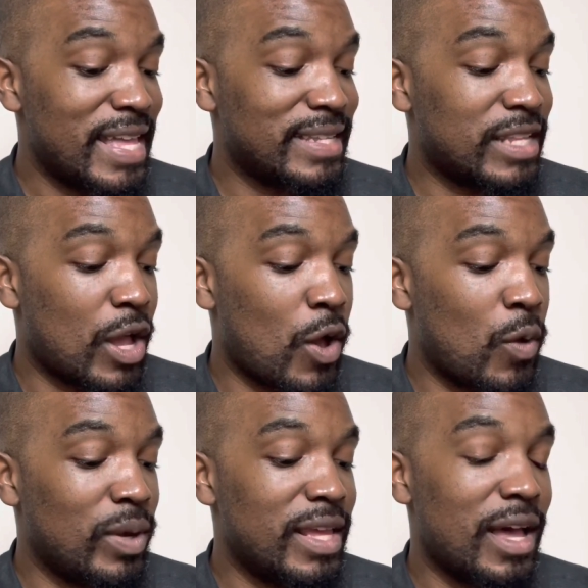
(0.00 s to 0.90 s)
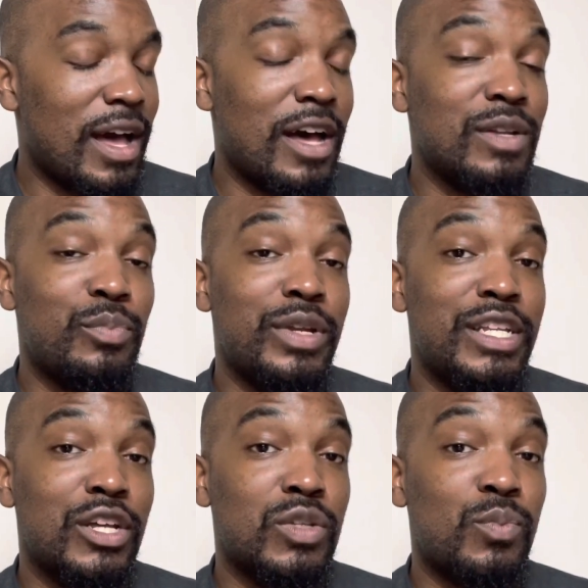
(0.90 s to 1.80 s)
is the only
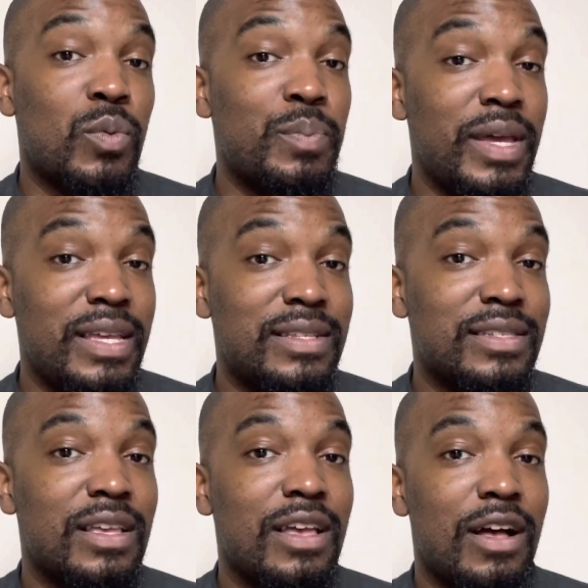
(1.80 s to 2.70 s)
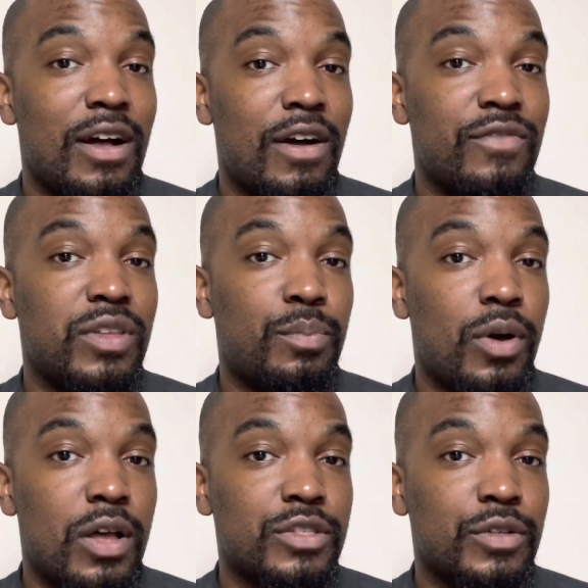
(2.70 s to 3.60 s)
unpredictable piece of the
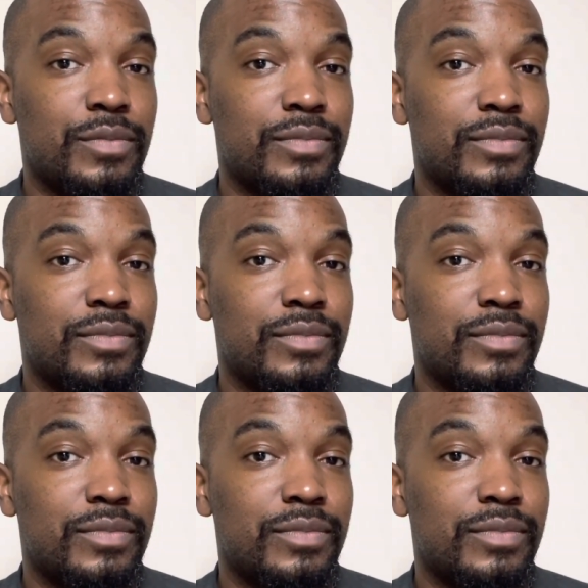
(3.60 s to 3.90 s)
puzzle.